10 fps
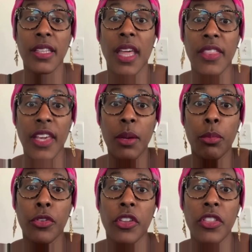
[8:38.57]
They can
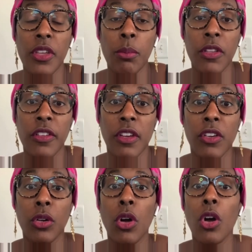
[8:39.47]
present the material,
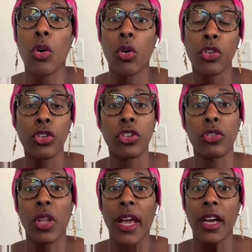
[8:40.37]
or you could do
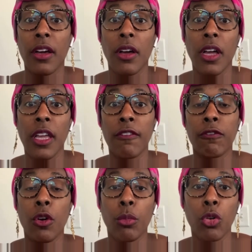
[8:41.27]
like an
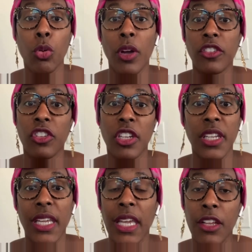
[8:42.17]
informal question and
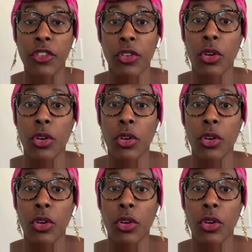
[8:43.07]
answer